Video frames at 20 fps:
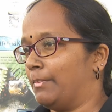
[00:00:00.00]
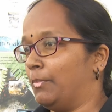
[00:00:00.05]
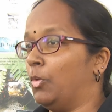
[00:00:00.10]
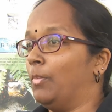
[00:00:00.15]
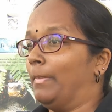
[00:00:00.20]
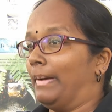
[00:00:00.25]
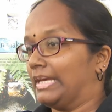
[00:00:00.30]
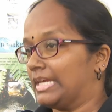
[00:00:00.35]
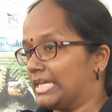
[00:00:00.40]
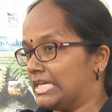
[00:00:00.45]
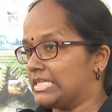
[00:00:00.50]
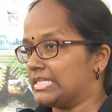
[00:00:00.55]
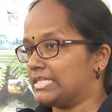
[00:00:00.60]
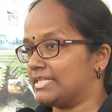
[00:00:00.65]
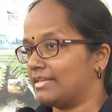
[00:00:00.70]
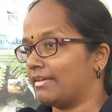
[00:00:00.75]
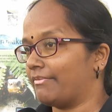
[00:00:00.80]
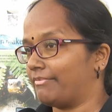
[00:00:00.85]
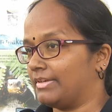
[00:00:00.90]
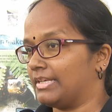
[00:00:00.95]
there are more monkeys,
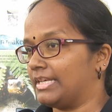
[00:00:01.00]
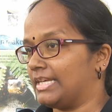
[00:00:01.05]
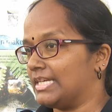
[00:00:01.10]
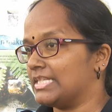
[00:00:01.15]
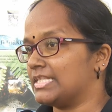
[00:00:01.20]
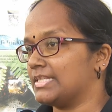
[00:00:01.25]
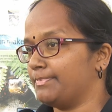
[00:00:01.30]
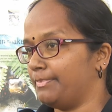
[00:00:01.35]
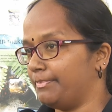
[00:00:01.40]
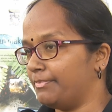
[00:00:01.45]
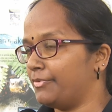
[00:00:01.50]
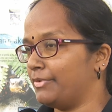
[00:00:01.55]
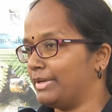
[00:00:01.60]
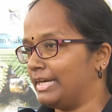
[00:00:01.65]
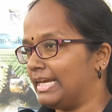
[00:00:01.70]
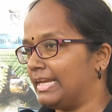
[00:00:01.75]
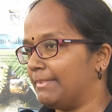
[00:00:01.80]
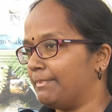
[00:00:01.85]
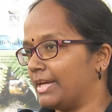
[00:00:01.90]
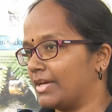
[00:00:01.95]
definitely. It's
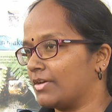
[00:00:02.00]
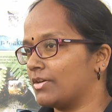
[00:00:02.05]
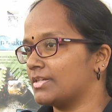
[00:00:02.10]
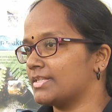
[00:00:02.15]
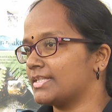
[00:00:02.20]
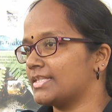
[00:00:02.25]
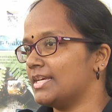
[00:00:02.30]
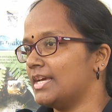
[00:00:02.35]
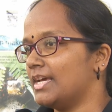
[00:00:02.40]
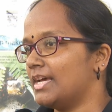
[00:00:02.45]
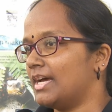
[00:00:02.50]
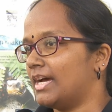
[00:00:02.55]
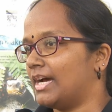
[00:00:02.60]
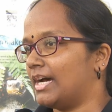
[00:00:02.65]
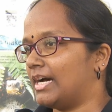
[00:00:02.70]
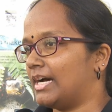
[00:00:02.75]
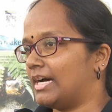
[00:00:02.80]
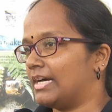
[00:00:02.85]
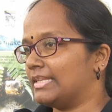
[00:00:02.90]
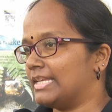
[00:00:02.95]
really because
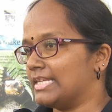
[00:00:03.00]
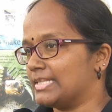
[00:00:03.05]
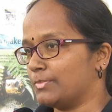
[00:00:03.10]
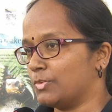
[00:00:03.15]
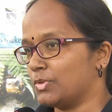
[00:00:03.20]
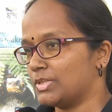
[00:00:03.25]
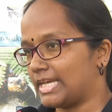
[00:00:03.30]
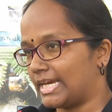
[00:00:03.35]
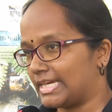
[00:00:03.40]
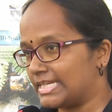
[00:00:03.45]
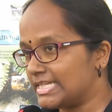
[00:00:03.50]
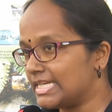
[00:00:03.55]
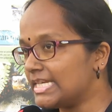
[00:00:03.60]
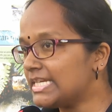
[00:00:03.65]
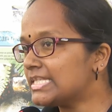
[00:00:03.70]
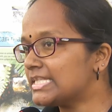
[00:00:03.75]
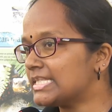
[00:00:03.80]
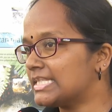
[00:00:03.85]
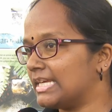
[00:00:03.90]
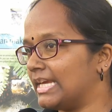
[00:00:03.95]
uh, there's more
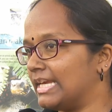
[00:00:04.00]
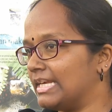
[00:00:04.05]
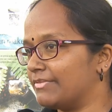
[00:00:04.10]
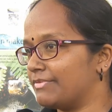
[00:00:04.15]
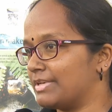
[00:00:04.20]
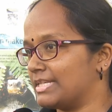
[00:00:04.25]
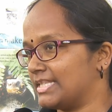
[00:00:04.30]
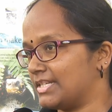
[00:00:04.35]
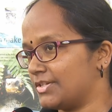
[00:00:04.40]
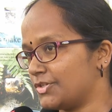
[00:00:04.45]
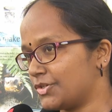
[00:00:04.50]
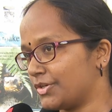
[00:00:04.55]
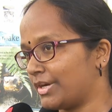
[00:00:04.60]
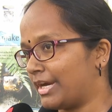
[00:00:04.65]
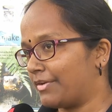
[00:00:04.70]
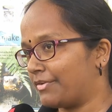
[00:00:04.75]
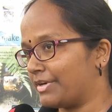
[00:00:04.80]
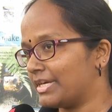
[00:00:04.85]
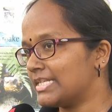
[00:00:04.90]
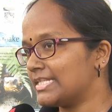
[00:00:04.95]
sightings in residential
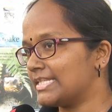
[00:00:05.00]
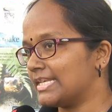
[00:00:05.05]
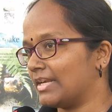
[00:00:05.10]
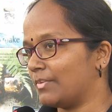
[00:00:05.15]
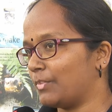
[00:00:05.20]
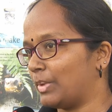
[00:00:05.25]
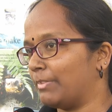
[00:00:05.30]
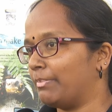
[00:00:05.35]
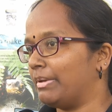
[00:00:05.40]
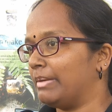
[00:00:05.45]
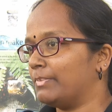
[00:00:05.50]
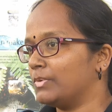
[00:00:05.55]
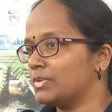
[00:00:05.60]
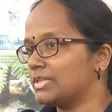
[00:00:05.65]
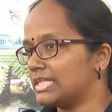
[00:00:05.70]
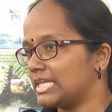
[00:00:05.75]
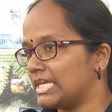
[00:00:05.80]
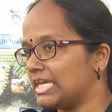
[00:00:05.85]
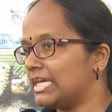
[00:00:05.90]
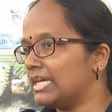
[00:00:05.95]
areas, and when
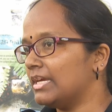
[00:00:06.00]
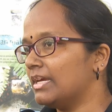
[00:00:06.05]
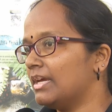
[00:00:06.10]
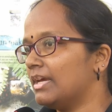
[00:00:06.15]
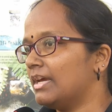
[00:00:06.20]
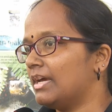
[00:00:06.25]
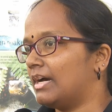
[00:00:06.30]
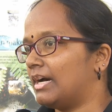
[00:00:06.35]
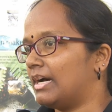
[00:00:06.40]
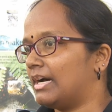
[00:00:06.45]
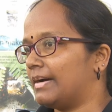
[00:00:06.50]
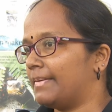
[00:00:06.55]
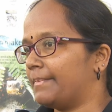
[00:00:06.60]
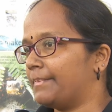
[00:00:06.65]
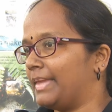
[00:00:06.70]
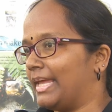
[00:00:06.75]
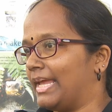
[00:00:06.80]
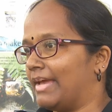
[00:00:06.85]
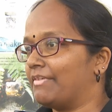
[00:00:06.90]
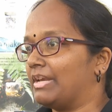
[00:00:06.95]
people see
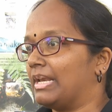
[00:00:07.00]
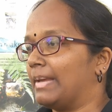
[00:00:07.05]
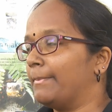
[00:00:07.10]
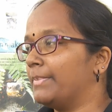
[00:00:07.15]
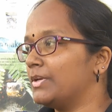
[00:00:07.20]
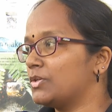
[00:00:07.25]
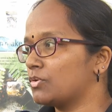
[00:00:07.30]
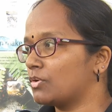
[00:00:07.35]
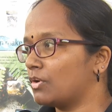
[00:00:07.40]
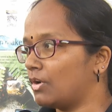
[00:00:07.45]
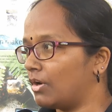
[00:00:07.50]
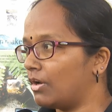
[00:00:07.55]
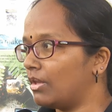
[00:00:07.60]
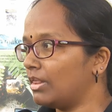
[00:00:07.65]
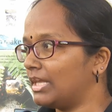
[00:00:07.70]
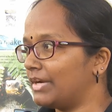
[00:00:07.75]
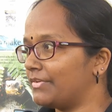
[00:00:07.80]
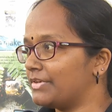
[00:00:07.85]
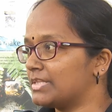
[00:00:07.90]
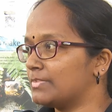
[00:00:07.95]
um, they have a number to
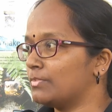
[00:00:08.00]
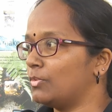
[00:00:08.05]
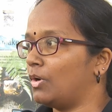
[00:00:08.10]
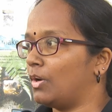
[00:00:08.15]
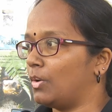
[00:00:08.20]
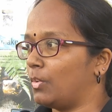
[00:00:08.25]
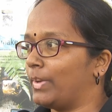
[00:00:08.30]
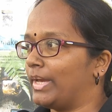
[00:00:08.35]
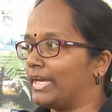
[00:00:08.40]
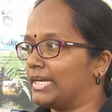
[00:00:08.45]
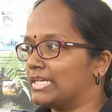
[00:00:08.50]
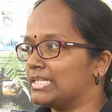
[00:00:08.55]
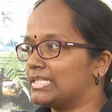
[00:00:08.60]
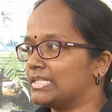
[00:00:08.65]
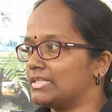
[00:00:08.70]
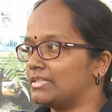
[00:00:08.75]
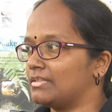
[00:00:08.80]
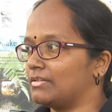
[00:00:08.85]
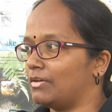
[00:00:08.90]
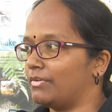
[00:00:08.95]
call, there is more
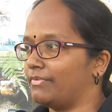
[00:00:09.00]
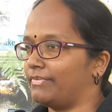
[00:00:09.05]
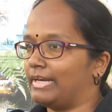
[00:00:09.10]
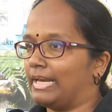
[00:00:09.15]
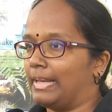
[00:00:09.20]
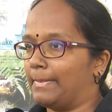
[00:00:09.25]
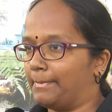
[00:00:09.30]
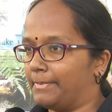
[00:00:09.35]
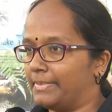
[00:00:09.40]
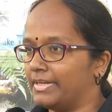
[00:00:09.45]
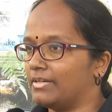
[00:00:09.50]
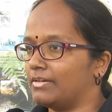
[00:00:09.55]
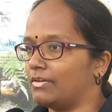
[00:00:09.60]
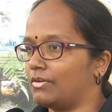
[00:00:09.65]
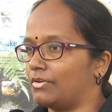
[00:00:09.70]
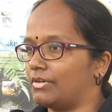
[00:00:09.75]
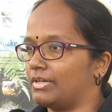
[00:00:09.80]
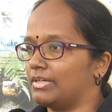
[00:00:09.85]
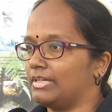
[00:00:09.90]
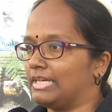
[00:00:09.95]
awareness of a number
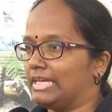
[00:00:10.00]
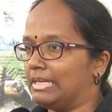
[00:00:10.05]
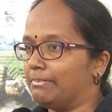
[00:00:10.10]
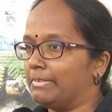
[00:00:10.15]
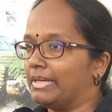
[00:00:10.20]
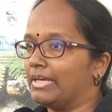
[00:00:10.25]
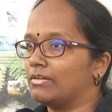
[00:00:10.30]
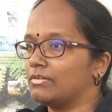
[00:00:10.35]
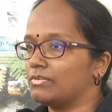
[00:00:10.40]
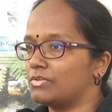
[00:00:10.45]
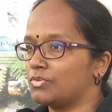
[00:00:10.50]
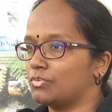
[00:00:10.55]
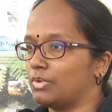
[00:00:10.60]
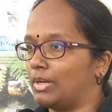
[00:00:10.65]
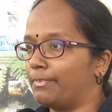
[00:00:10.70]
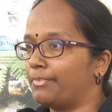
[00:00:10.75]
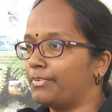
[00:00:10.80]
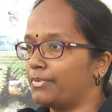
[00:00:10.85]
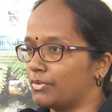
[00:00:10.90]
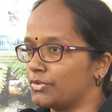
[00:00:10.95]
or an email to
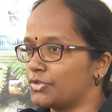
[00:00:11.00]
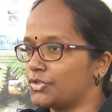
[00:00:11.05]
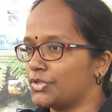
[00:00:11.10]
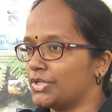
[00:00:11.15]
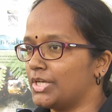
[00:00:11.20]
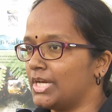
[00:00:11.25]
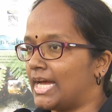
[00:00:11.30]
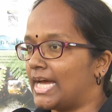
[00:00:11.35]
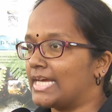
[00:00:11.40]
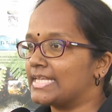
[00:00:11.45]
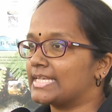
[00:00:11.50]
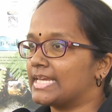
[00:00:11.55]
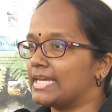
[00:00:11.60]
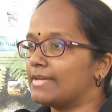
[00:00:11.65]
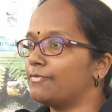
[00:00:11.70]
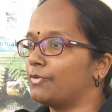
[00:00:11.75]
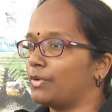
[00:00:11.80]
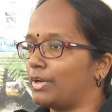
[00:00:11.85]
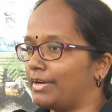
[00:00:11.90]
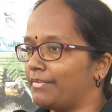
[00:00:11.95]
approach
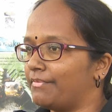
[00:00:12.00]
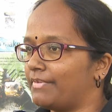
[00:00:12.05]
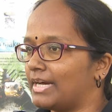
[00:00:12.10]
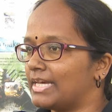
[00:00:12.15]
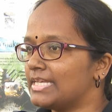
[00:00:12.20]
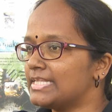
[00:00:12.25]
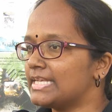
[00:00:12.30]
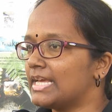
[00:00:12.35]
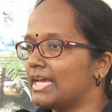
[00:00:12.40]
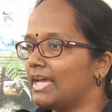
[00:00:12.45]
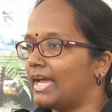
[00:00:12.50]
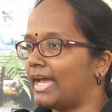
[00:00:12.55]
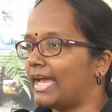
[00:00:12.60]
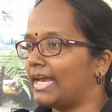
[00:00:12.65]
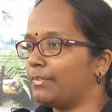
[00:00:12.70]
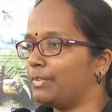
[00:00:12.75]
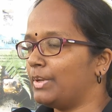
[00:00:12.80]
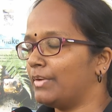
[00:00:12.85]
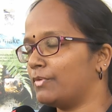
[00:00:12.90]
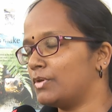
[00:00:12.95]
asking for advice.
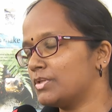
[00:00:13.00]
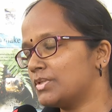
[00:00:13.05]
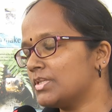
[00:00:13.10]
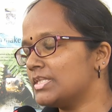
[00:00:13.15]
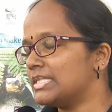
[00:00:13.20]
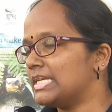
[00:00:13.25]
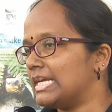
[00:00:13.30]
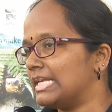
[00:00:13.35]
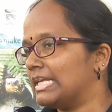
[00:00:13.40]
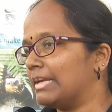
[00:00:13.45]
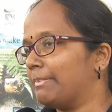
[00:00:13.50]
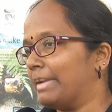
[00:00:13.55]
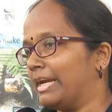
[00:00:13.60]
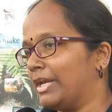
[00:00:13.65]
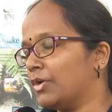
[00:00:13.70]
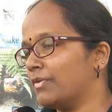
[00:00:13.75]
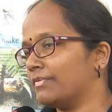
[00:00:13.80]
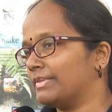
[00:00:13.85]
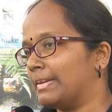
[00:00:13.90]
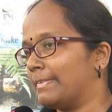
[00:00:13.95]
And we have also seen that
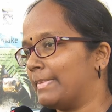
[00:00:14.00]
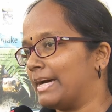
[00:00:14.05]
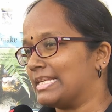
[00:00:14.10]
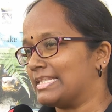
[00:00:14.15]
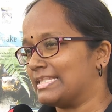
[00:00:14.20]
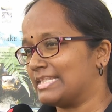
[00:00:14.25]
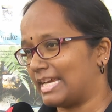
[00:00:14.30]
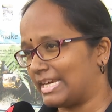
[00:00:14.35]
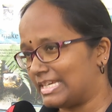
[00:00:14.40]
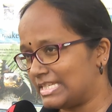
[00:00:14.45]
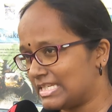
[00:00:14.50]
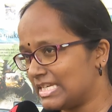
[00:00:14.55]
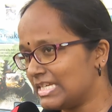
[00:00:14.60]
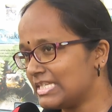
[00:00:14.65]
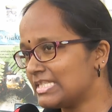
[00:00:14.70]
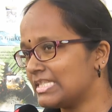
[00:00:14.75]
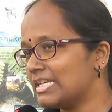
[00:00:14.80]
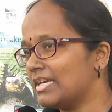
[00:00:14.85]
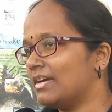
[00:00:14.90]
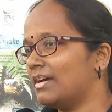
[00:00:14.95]
many of them are
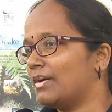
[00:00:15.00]
sightings